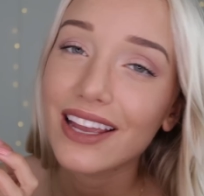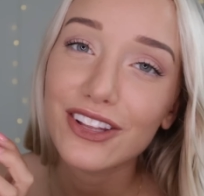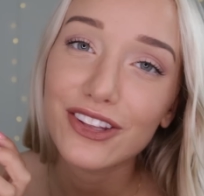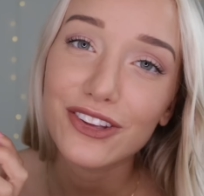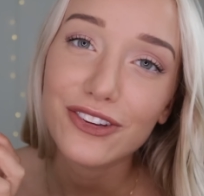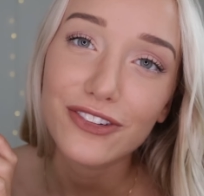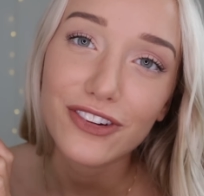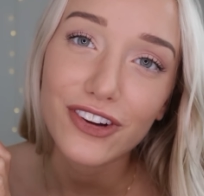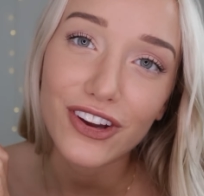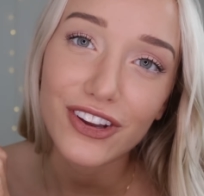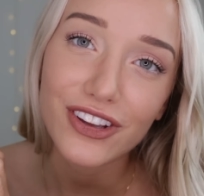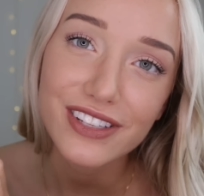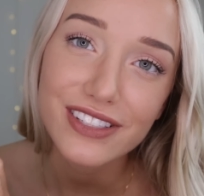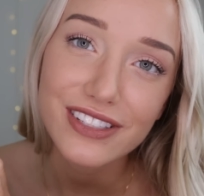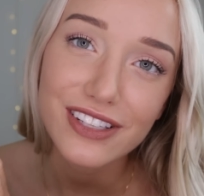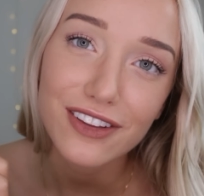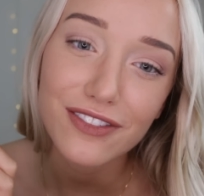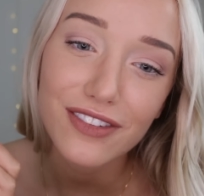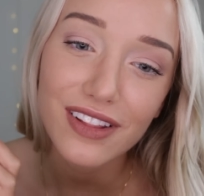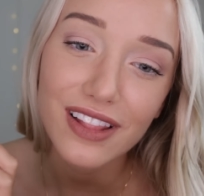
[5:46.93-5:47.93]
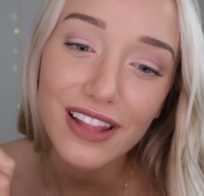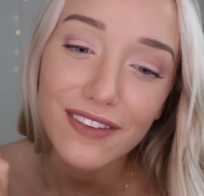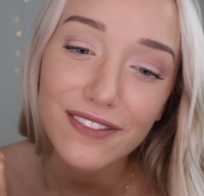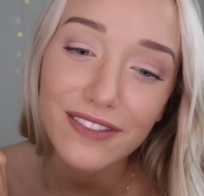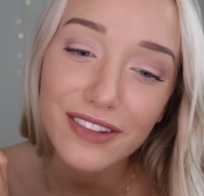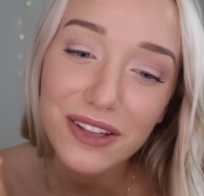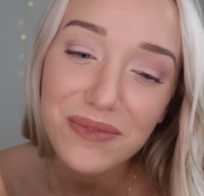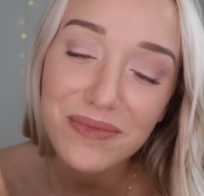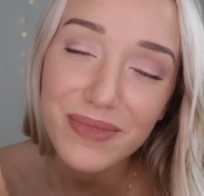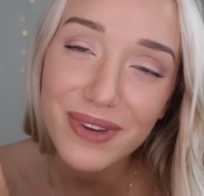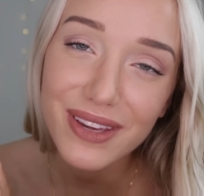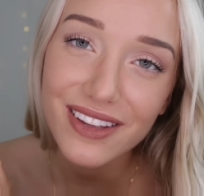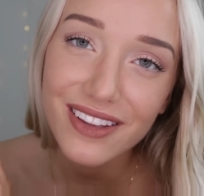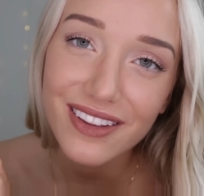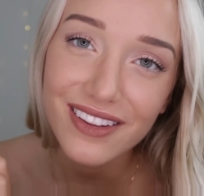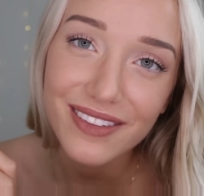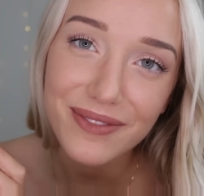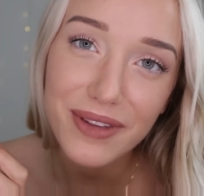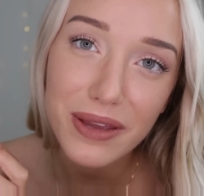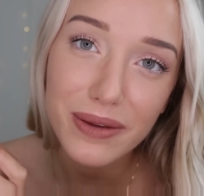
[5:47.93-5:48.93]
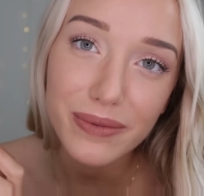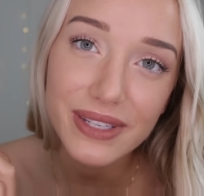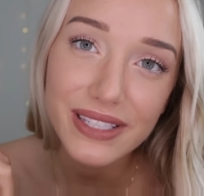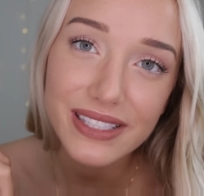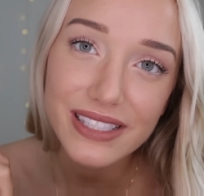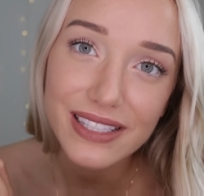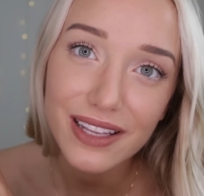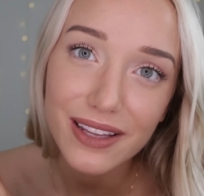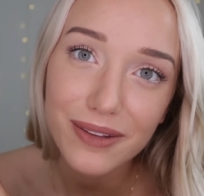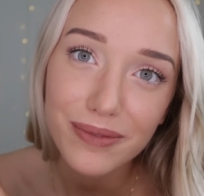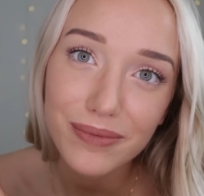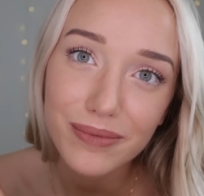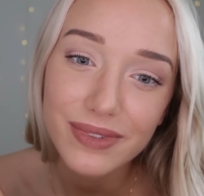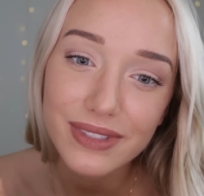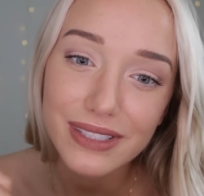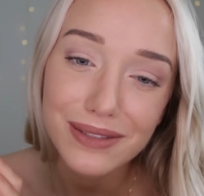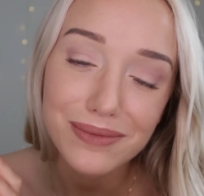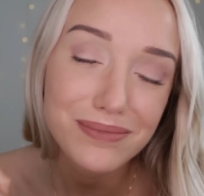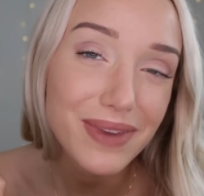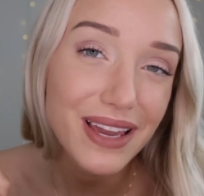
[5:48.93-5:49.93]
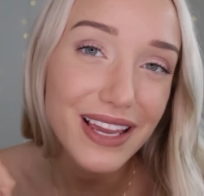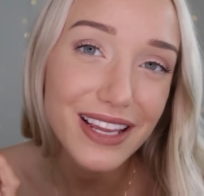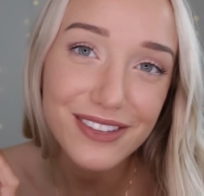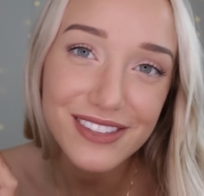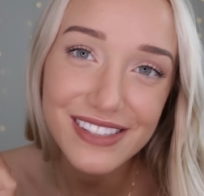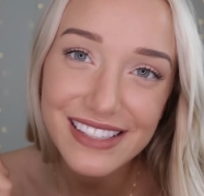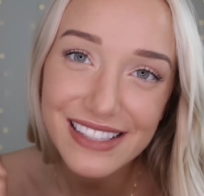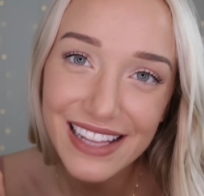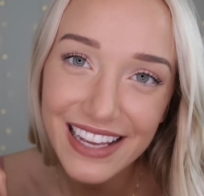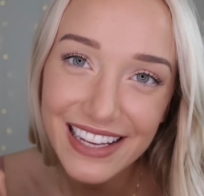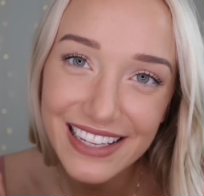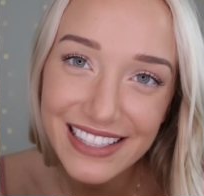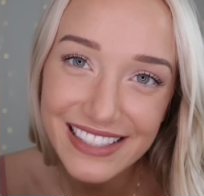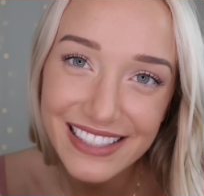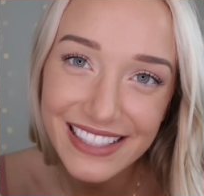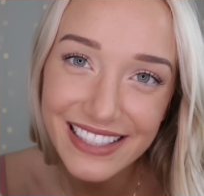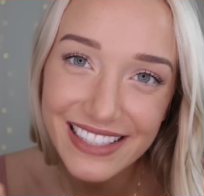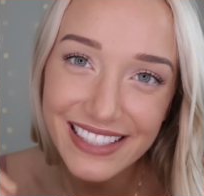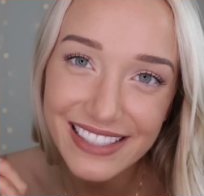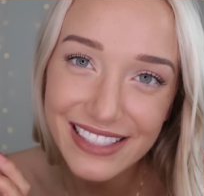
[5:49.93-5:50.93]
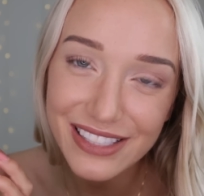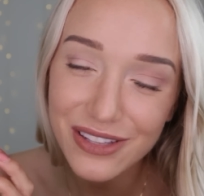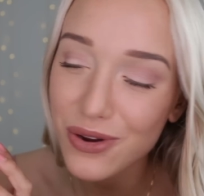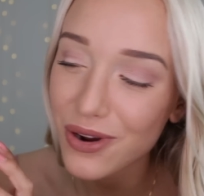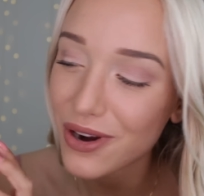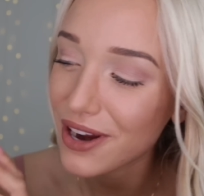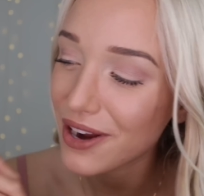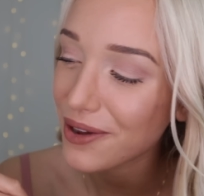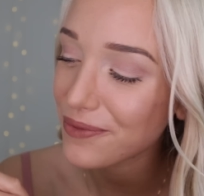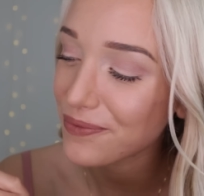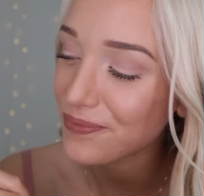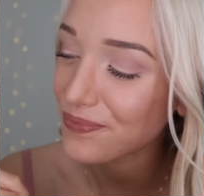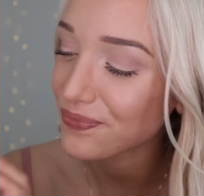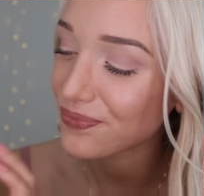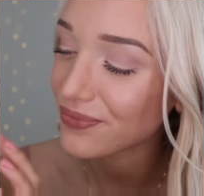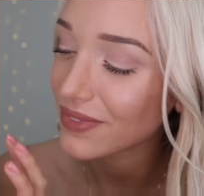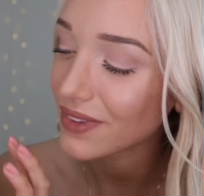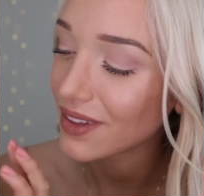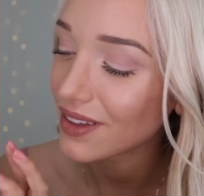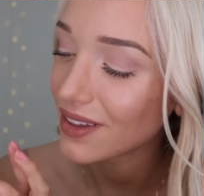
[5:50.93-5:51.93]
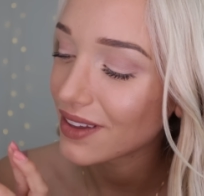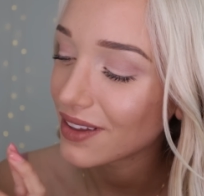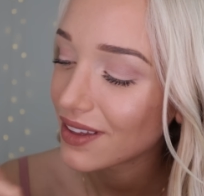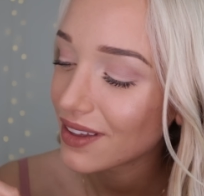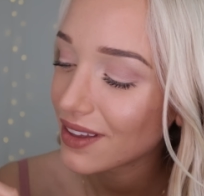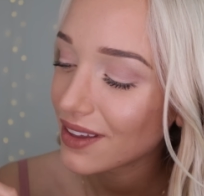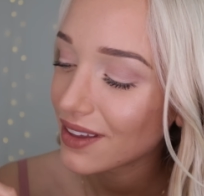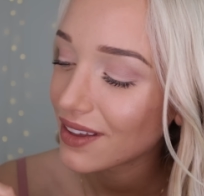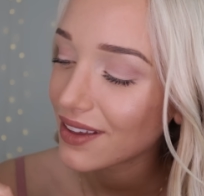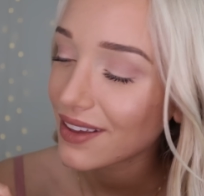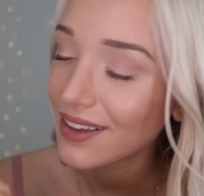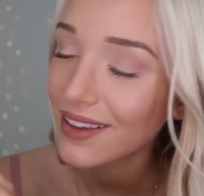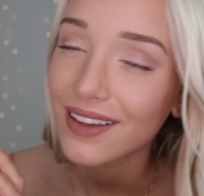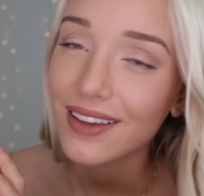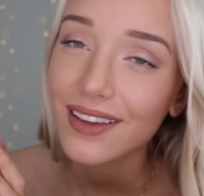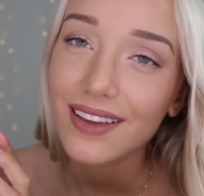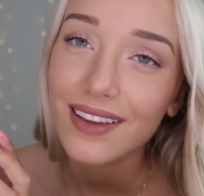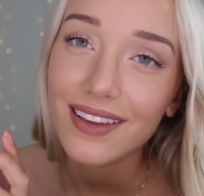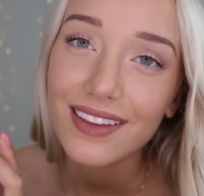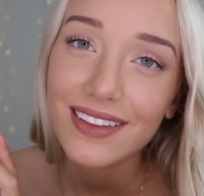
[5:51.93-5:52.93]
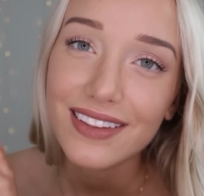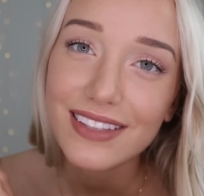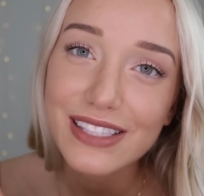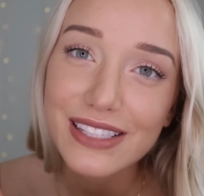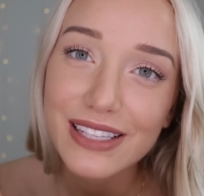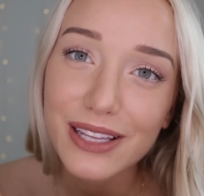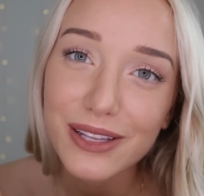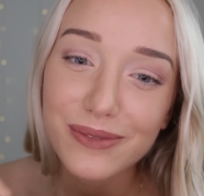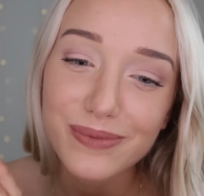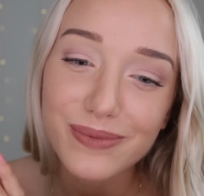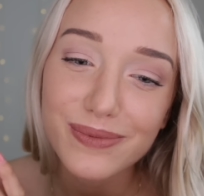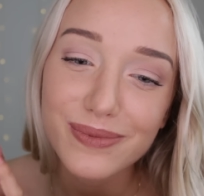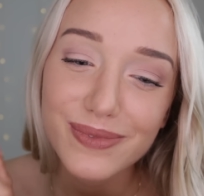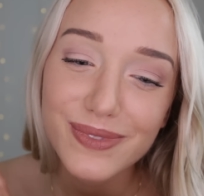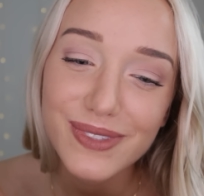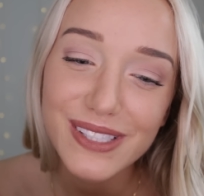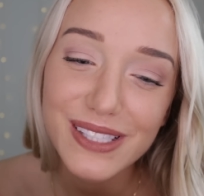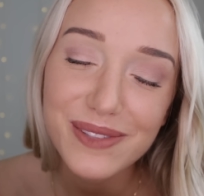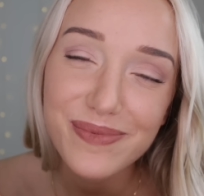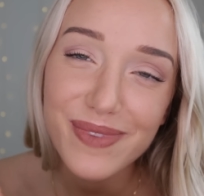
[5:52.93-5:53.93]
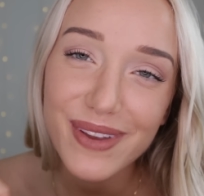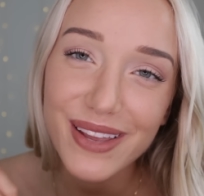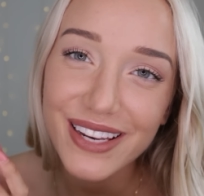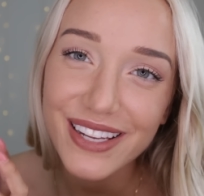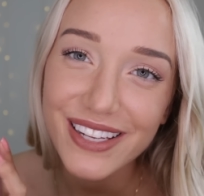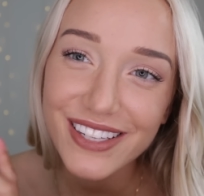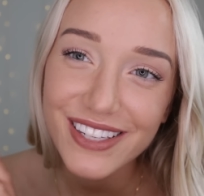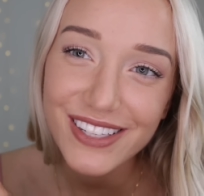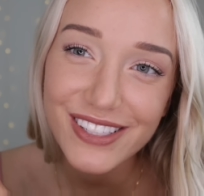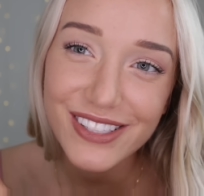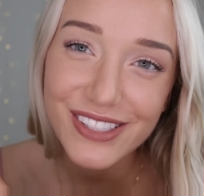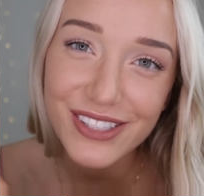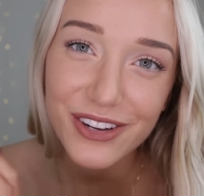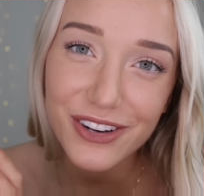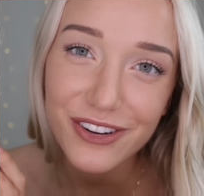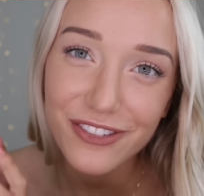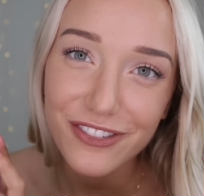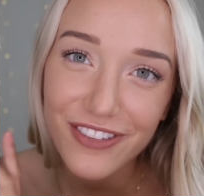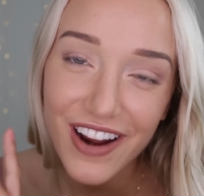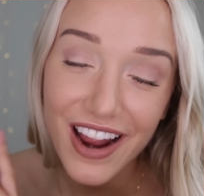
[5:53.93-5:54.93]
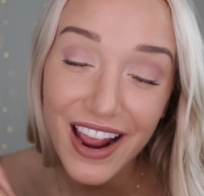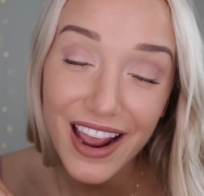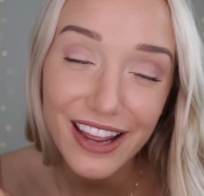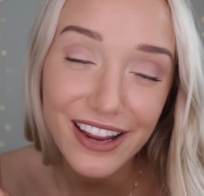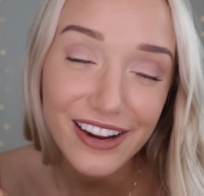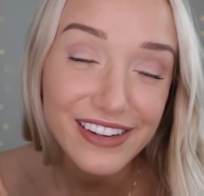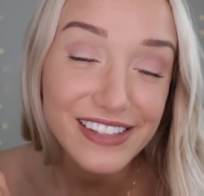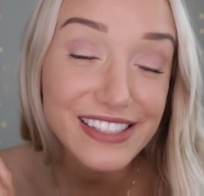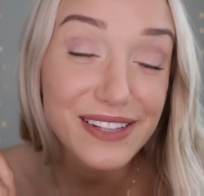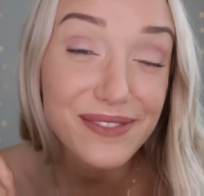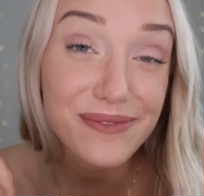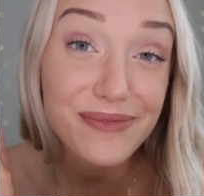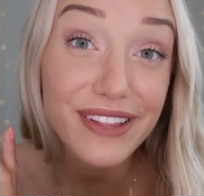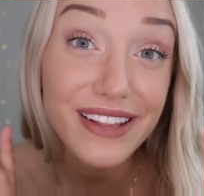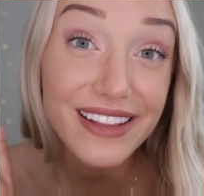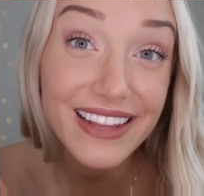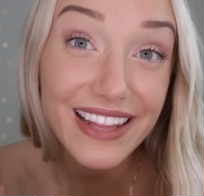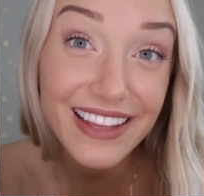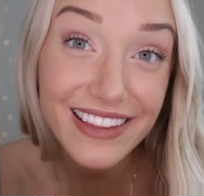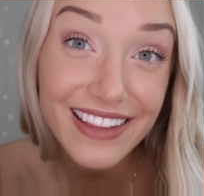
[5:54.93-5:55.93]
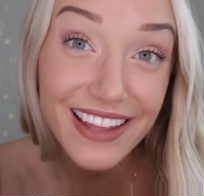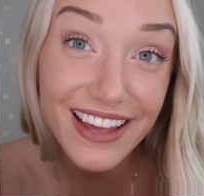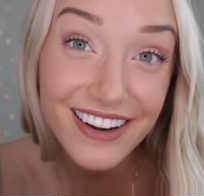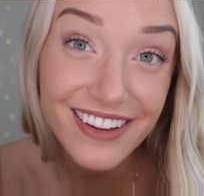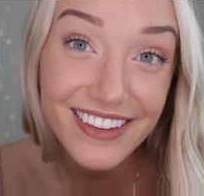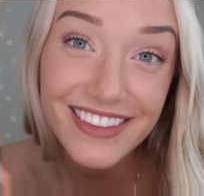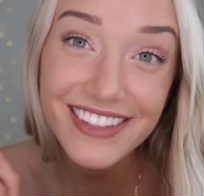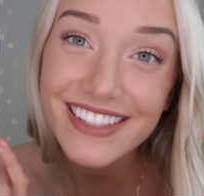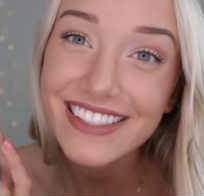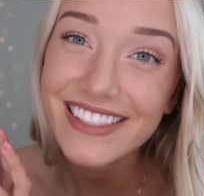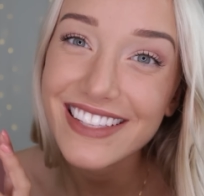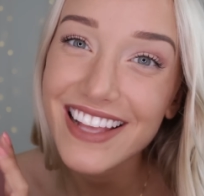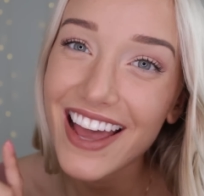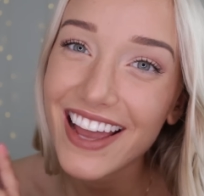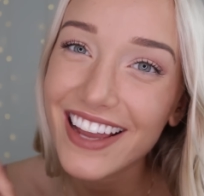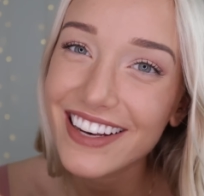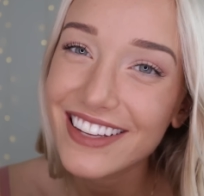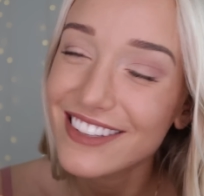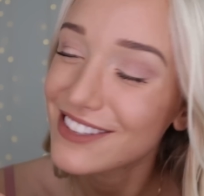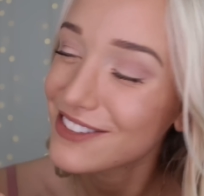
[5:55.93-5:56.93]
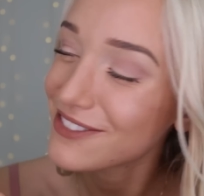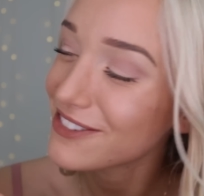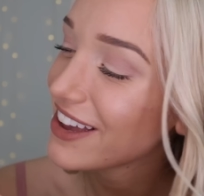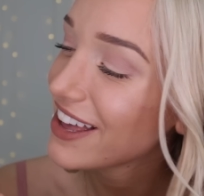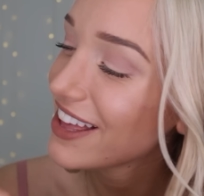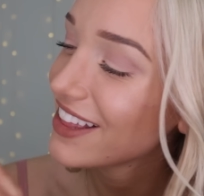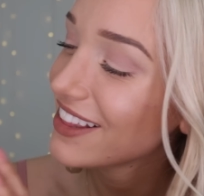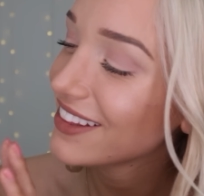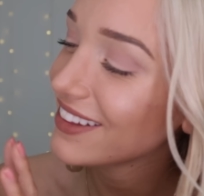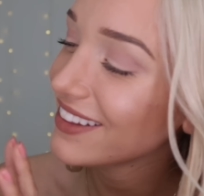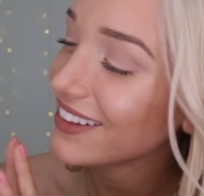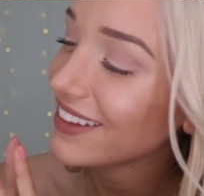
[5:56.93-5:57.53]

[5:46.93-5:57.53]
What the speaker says: and you've got yourself a lovely meal. Maybe some tomato slices or some spinach stir fry or something like that on the side as well.